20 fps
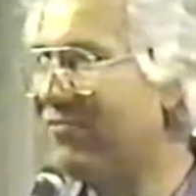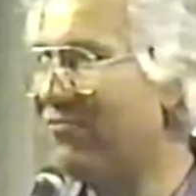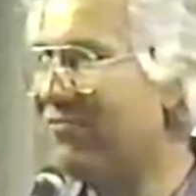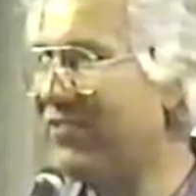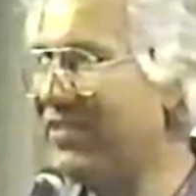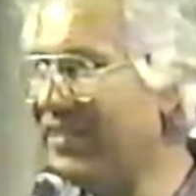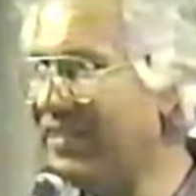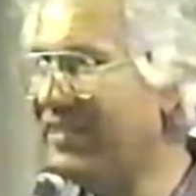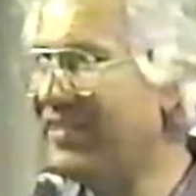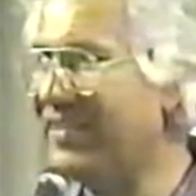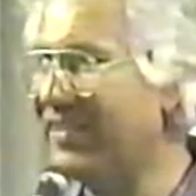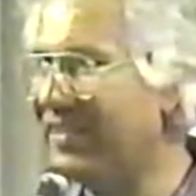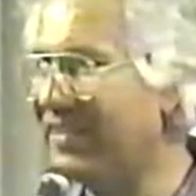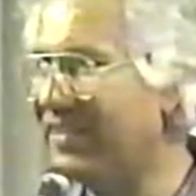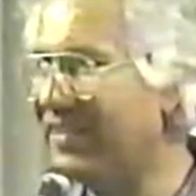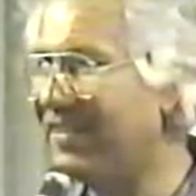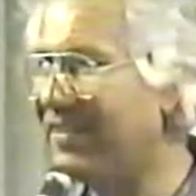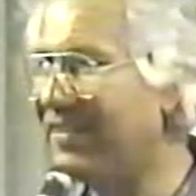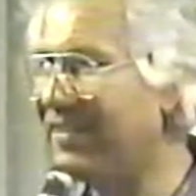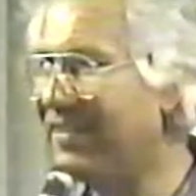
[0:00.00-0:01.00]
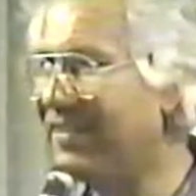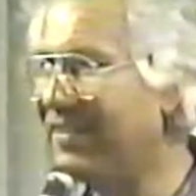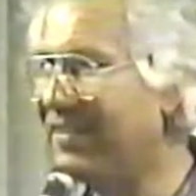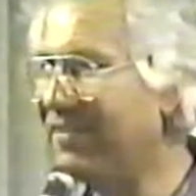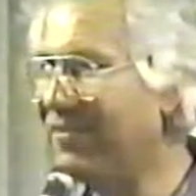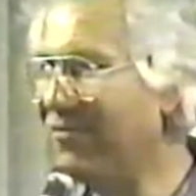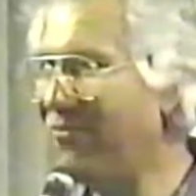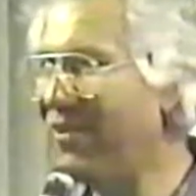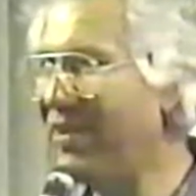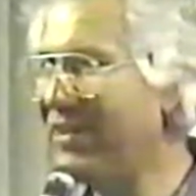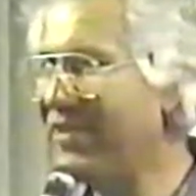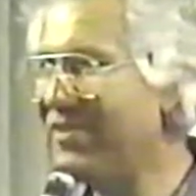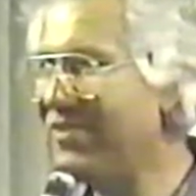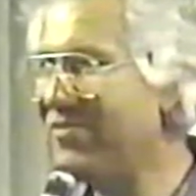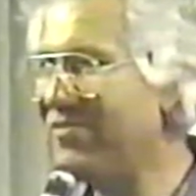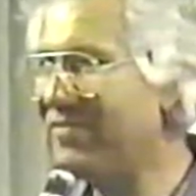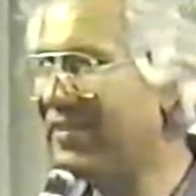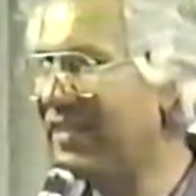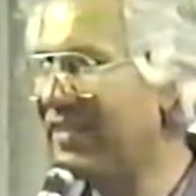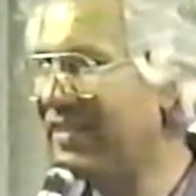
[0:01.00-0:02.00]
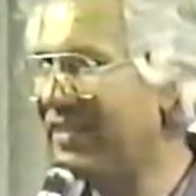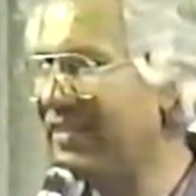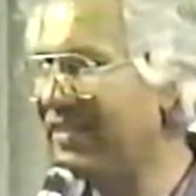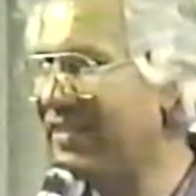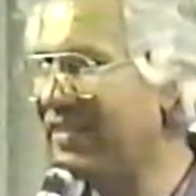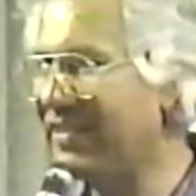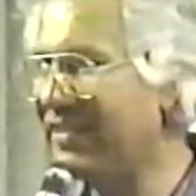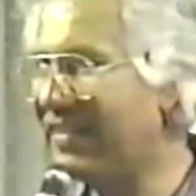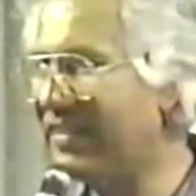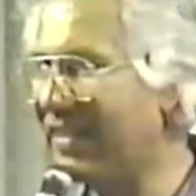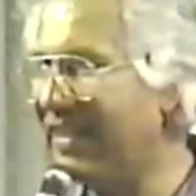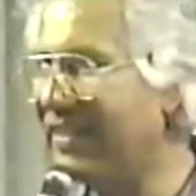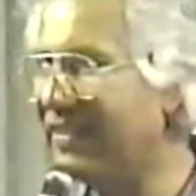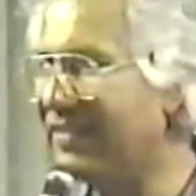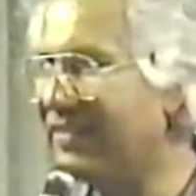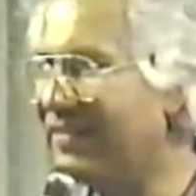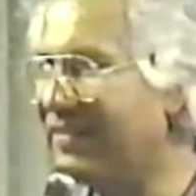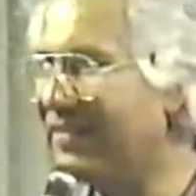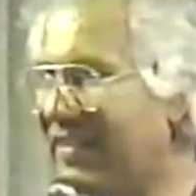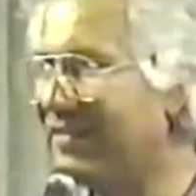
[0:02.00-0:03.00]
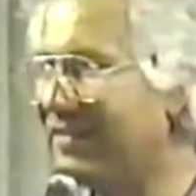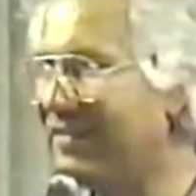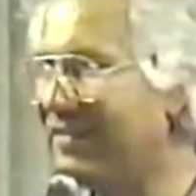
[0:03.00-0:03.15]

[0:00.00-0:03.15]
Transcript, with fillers: Written. Well, why do you write anything down?